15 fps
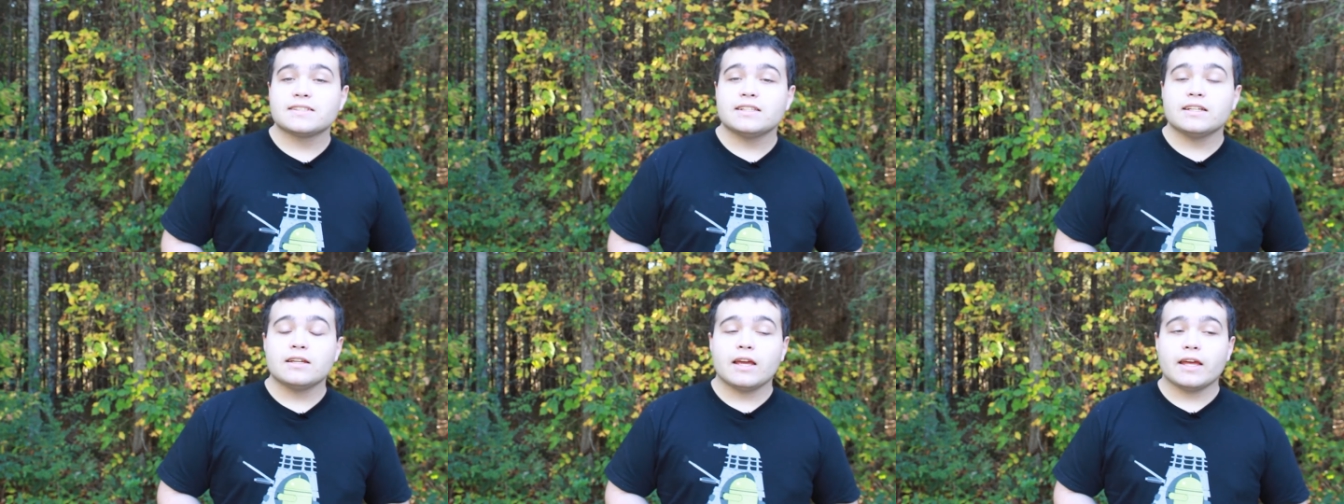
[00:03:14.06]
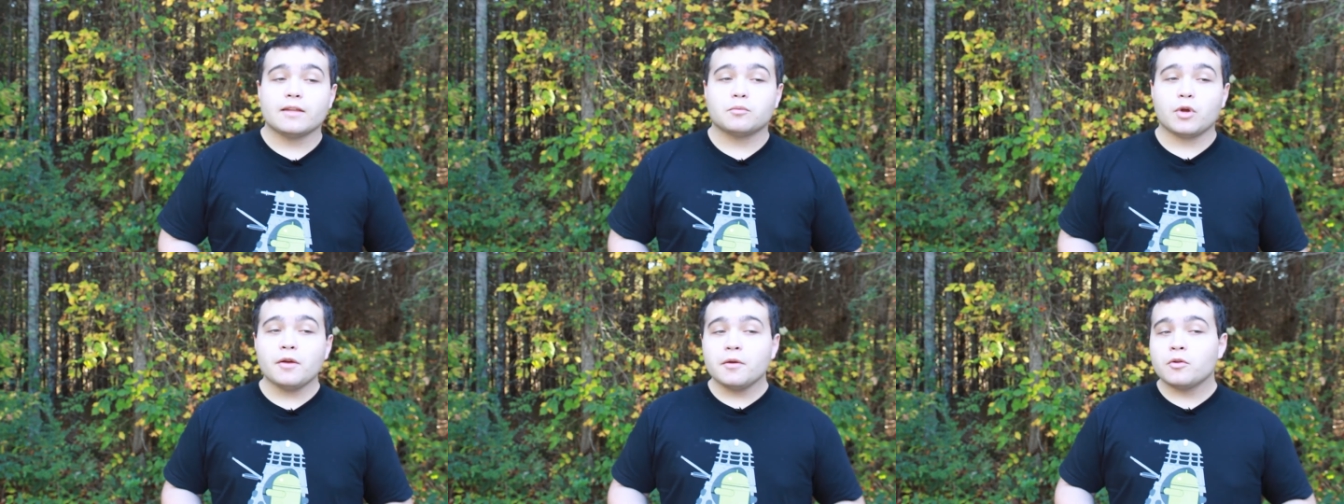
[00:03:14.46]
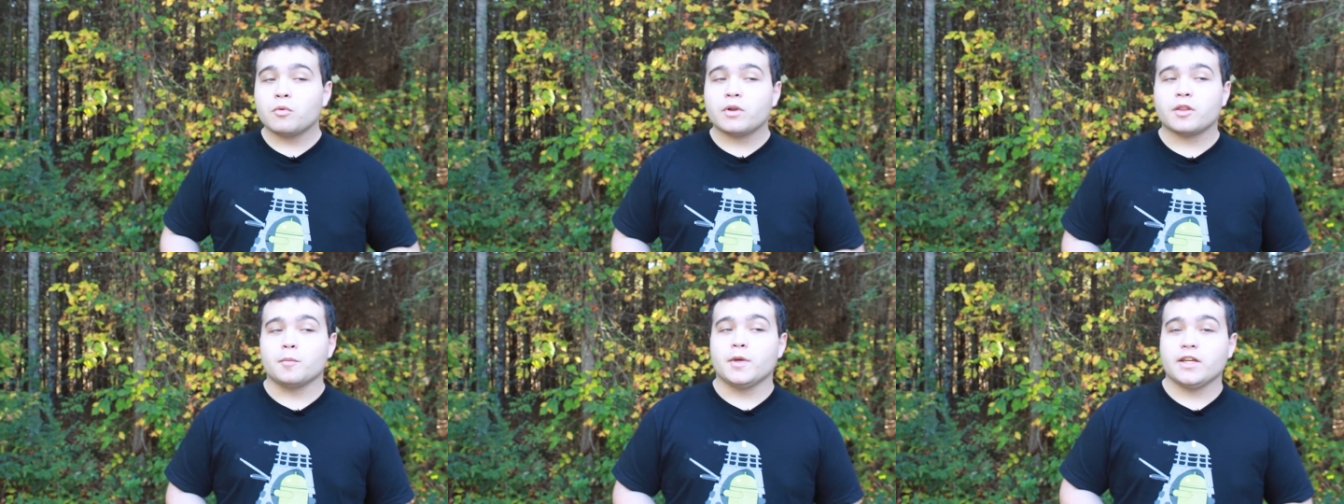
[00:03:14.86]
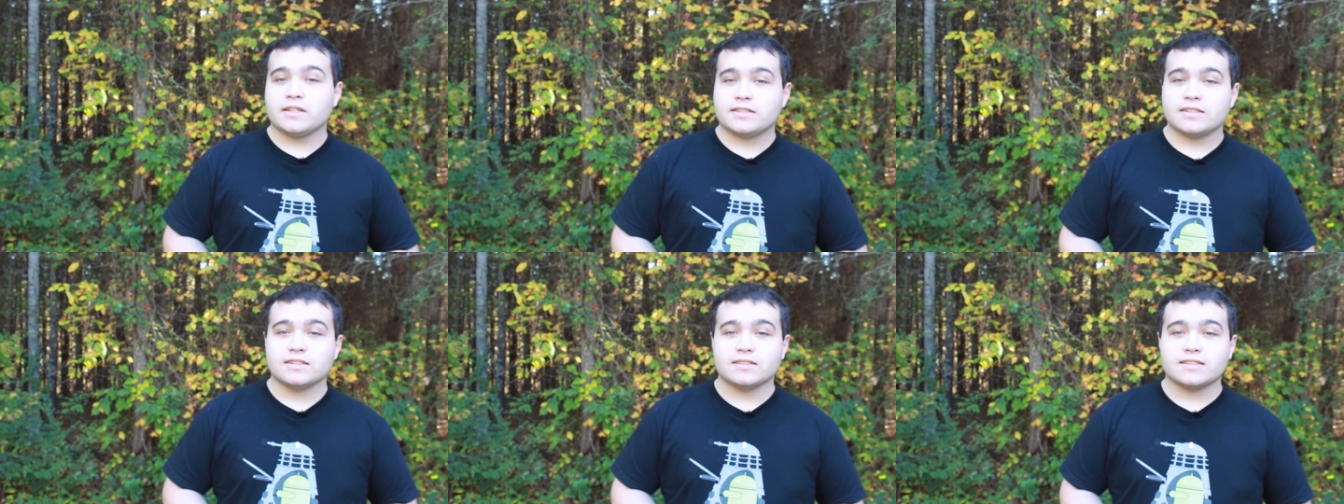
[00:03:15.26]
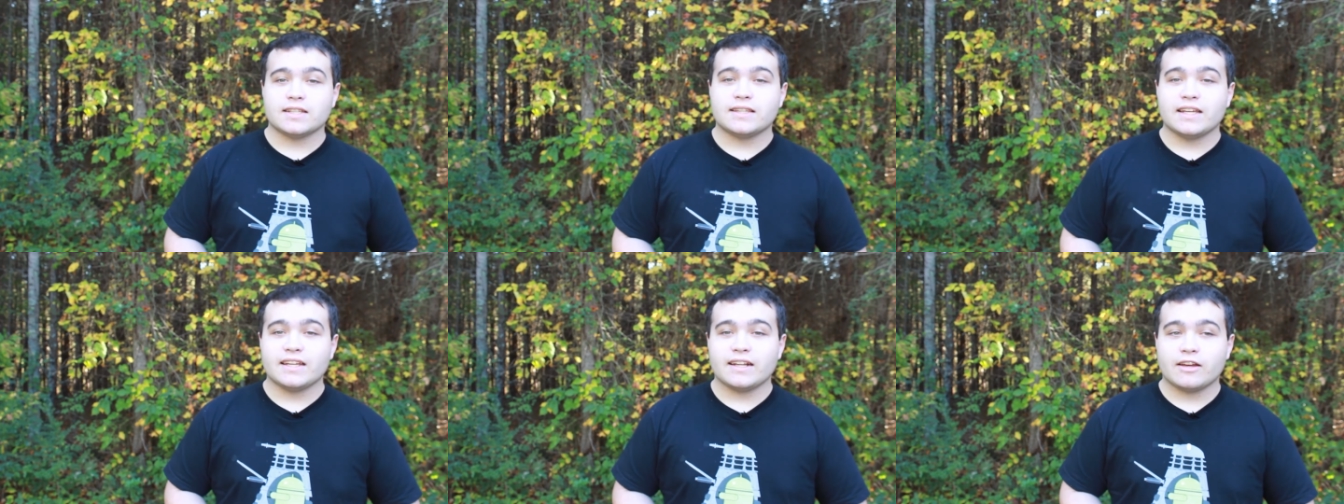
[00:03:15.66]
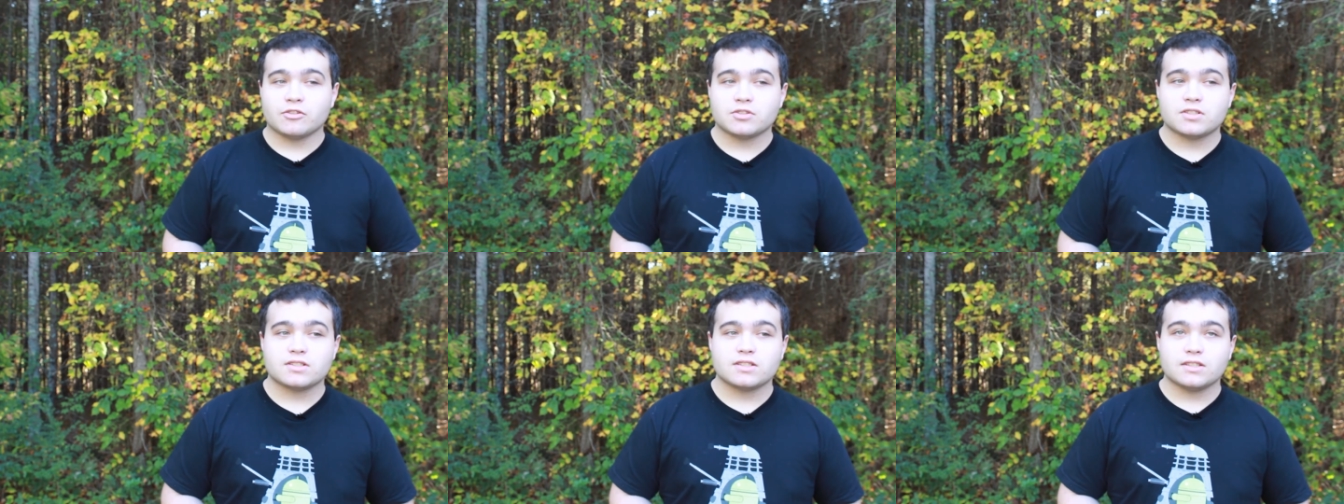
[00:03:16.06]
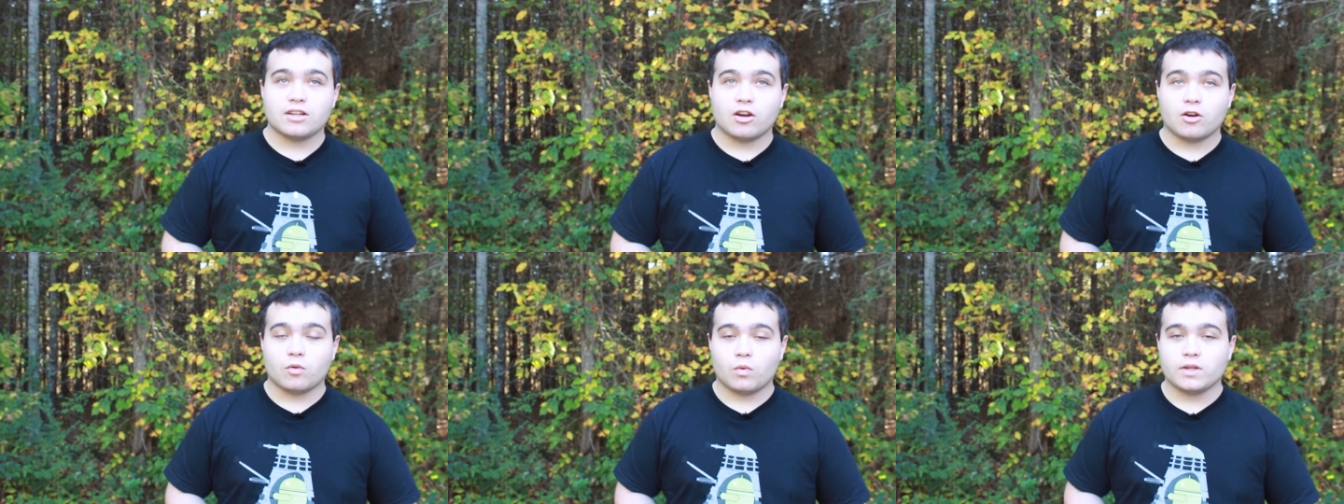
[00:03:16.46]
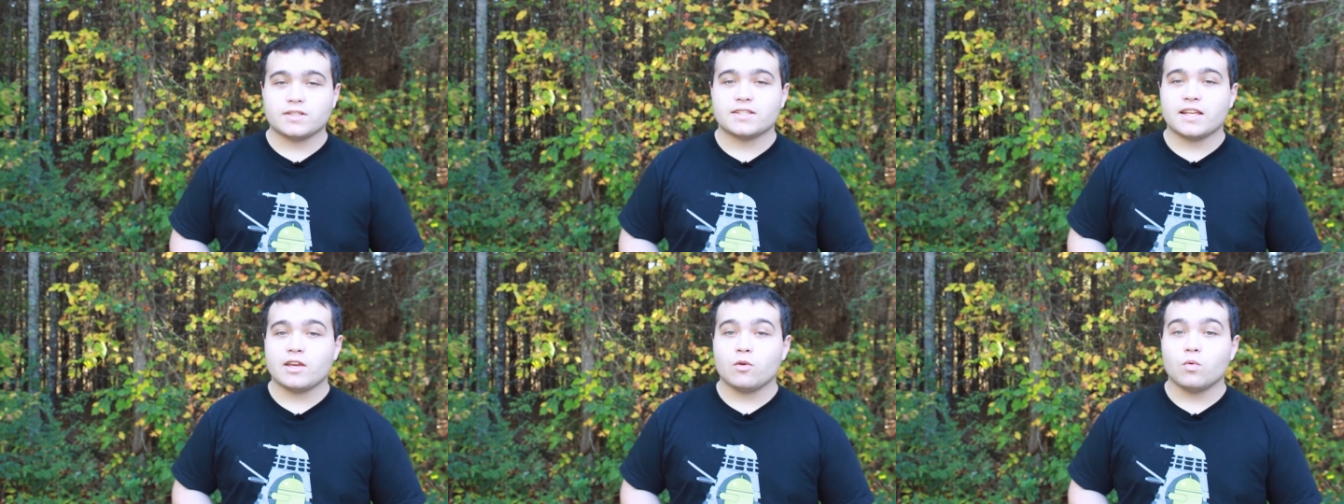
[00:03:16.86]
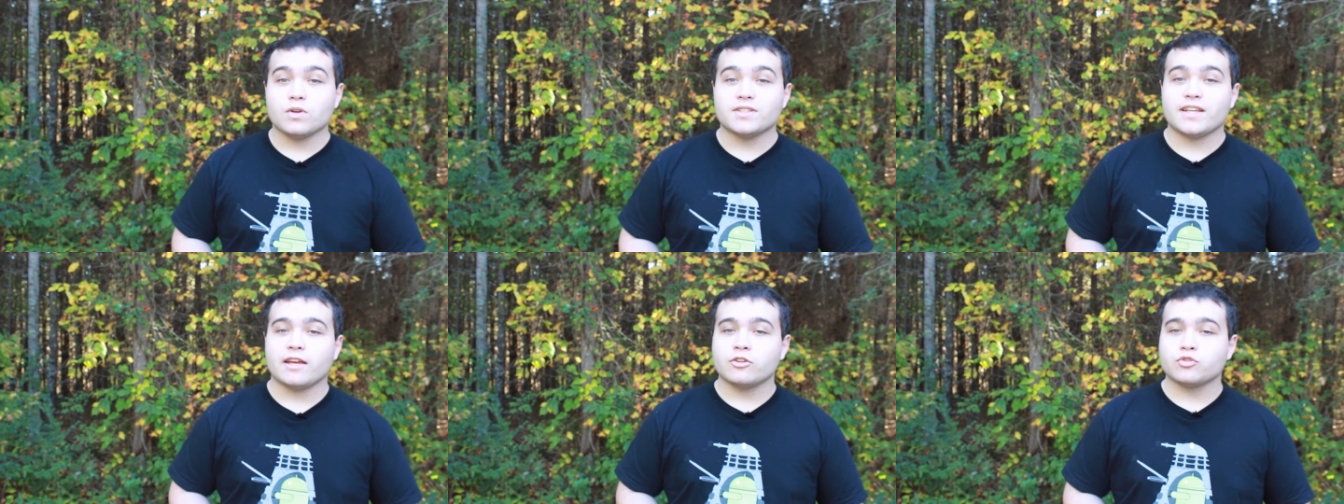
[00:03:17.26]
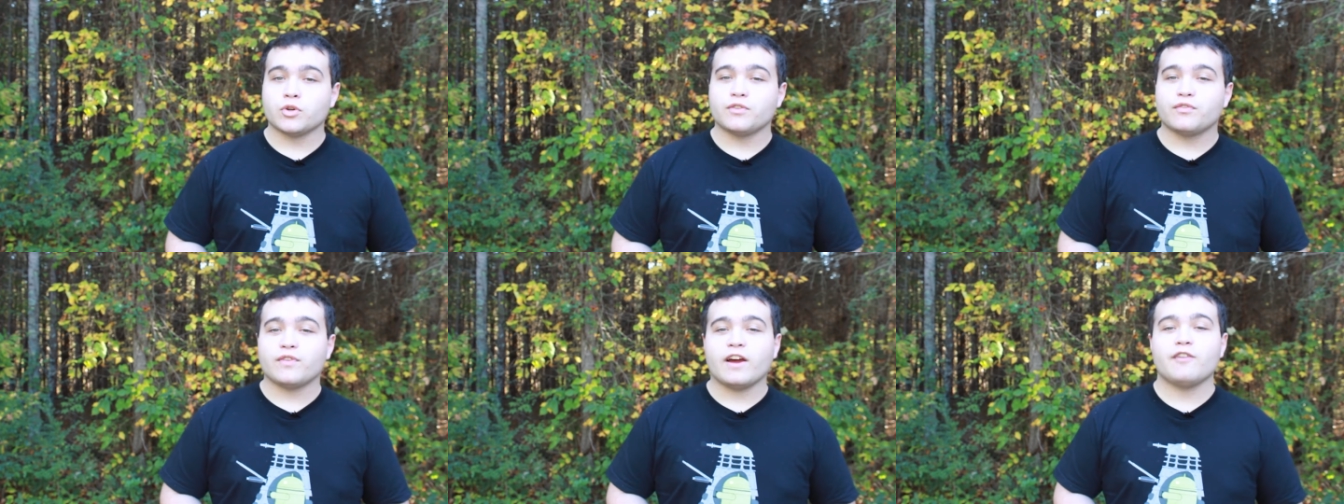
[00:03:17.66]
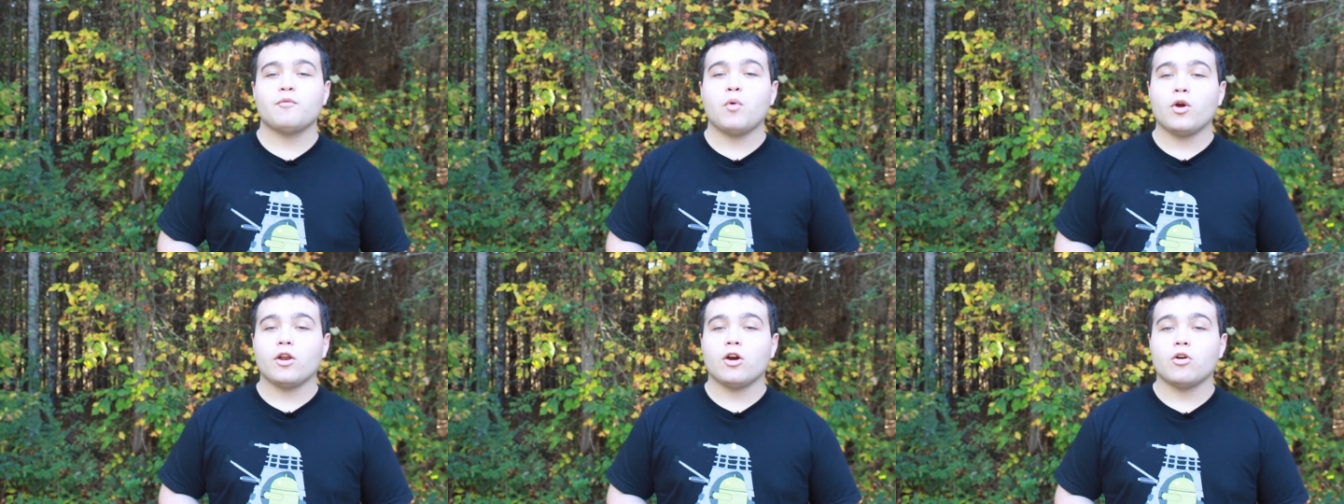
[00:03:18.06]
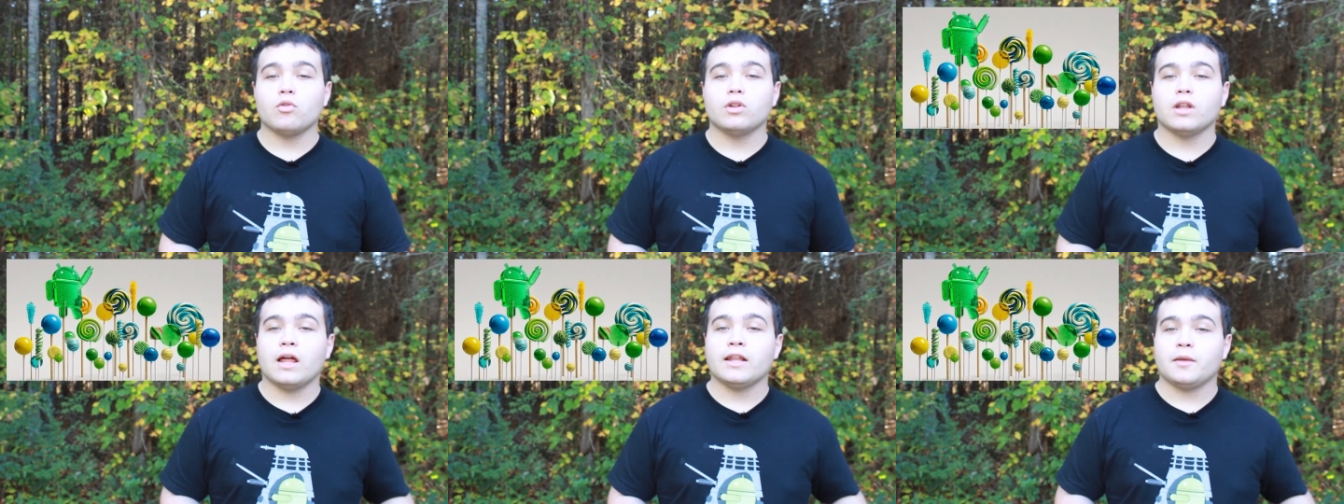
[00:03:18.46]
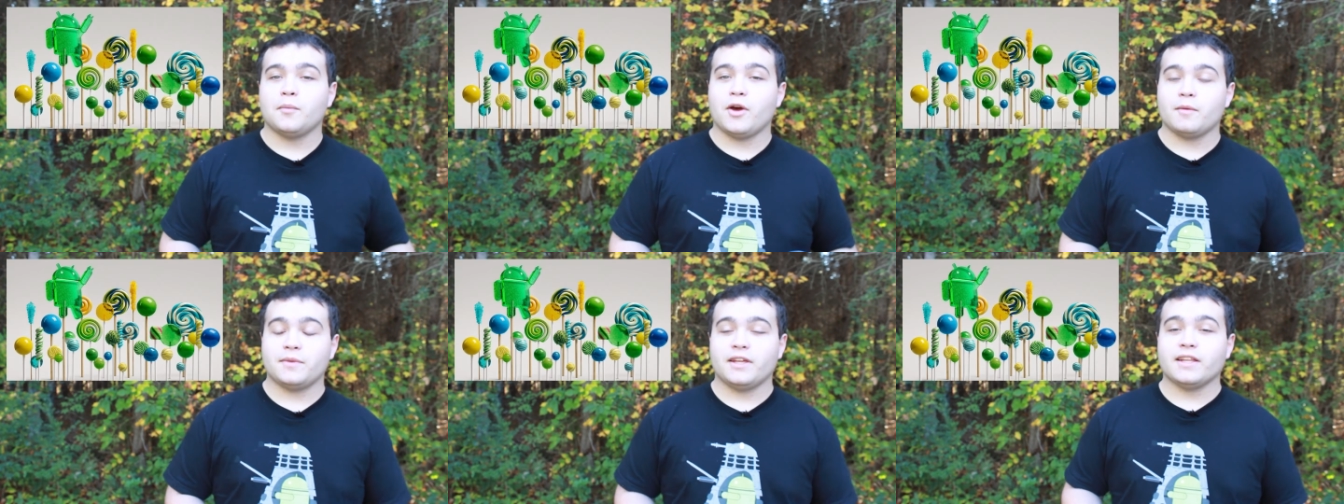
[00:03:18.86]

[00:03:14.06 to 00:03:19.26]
thing, and probably one of the biggest things that they announced on Wednesday, was Android 5.0 Lollipop.